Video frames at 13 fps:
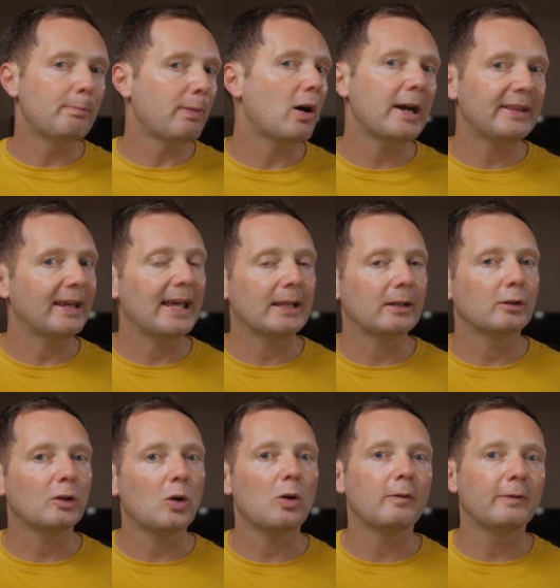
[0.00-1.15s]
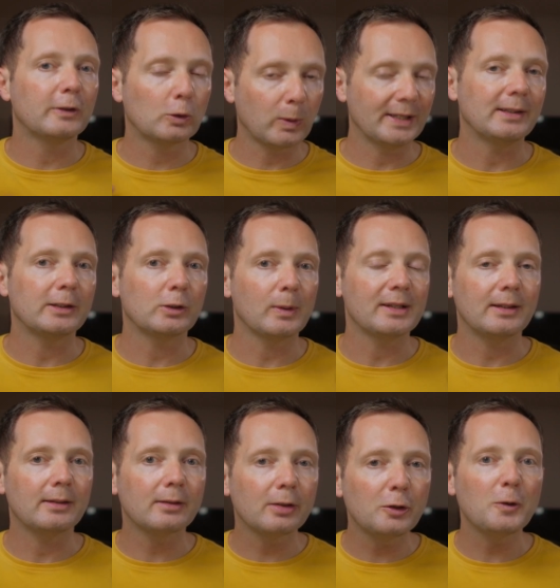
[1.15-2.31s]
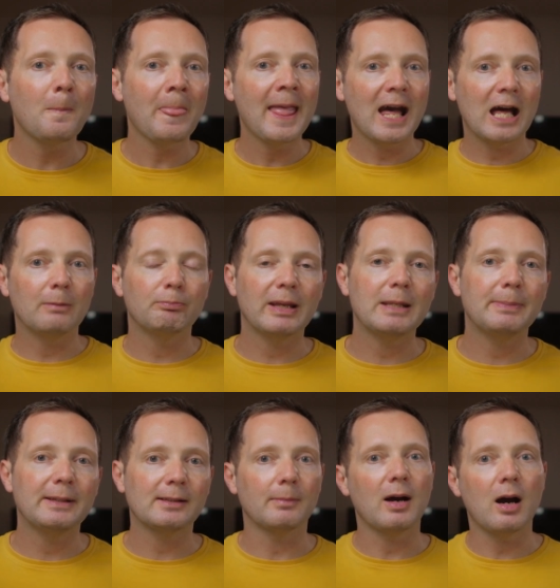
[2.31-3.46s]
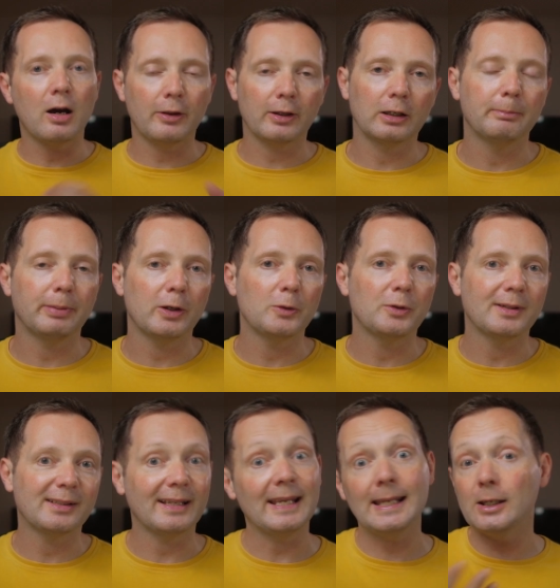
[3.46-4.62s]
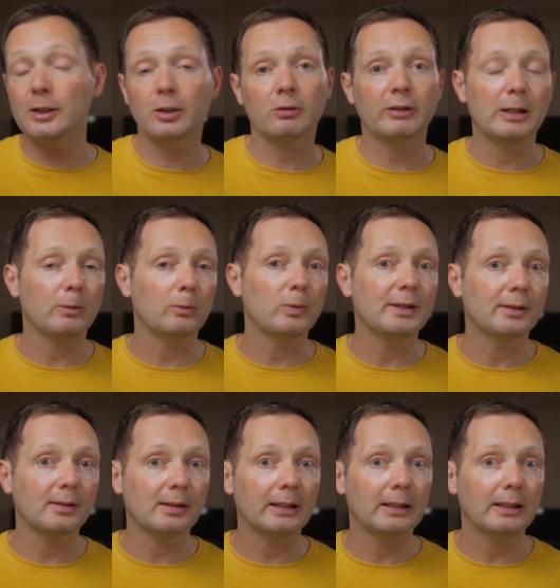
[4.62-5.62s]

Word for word: by the end of 2022 and maybe some other components that integrate with Windows